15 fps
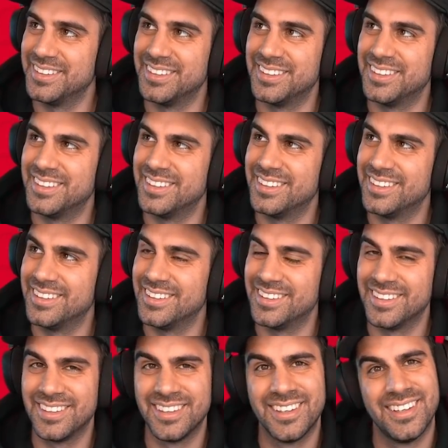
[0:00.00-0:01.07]

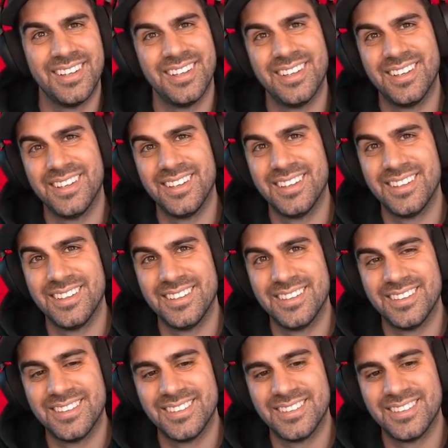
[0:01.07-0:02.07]
(silent)